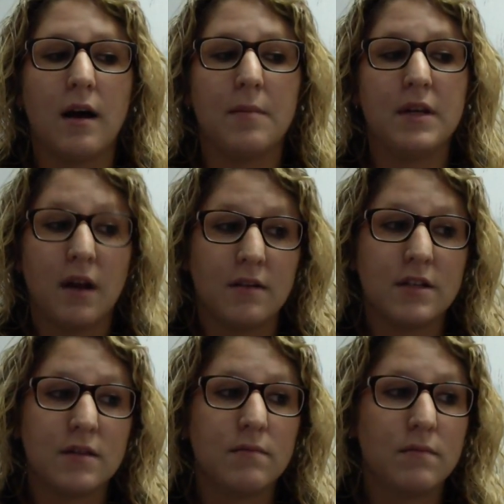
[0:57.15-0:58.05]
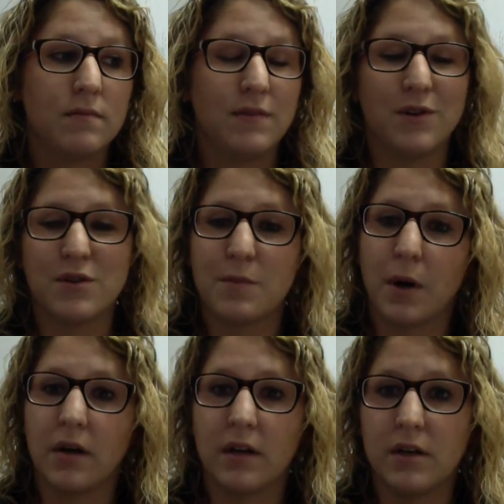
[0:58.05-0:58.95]
It does,
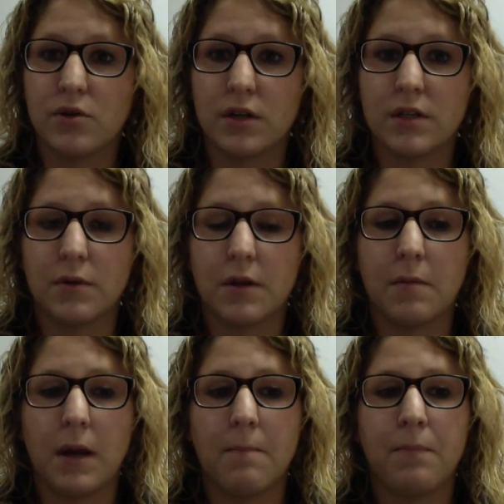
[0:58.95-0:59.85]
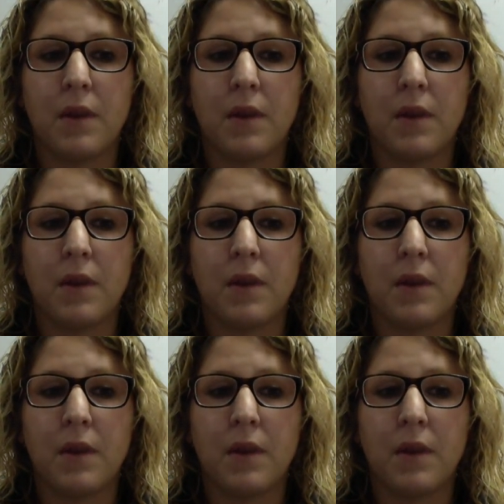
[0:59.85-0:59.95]
spark an interest with me.